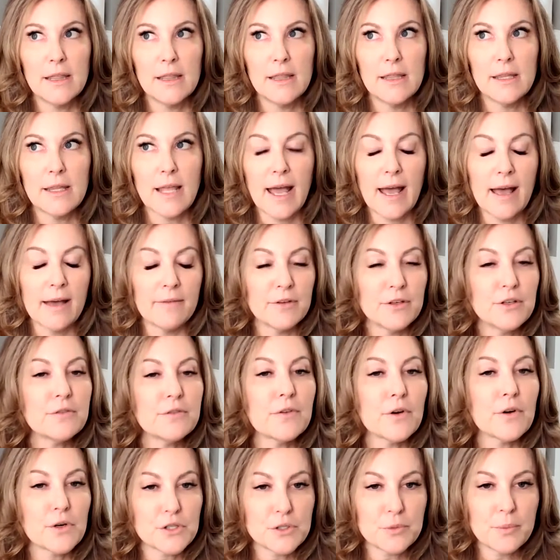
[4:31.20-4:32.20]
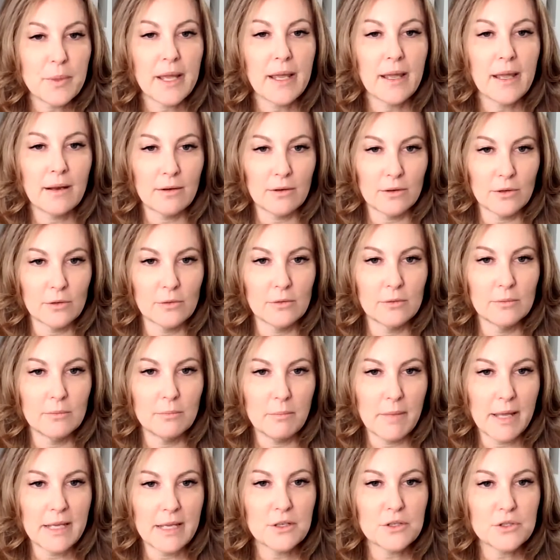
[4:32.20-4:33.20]
have a diverse panel,
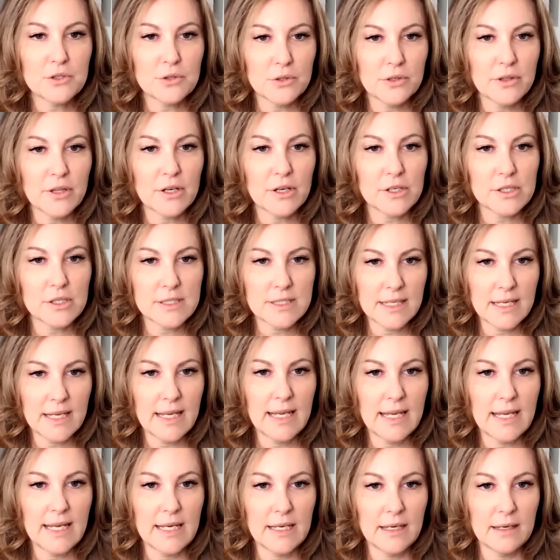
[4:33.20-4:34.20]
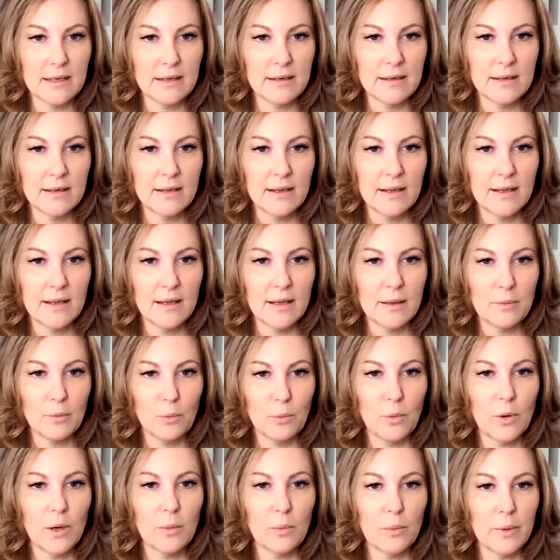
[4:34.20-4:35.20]
make sure they're seeing
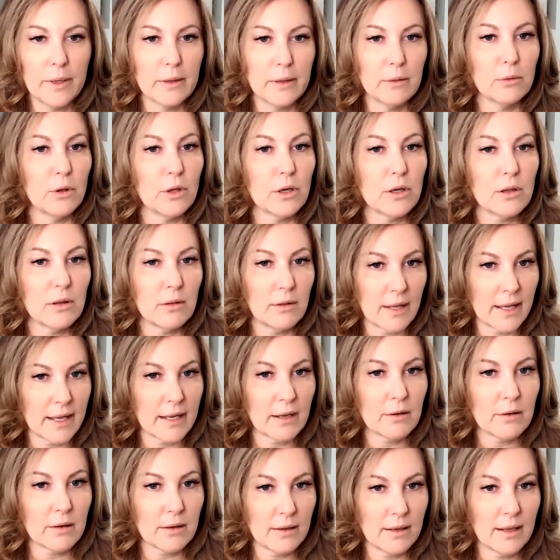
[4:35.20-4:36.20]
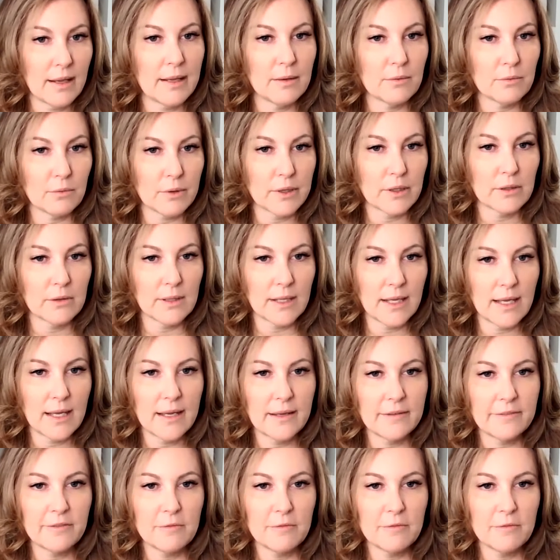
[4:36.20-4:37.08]
what we look like in real life.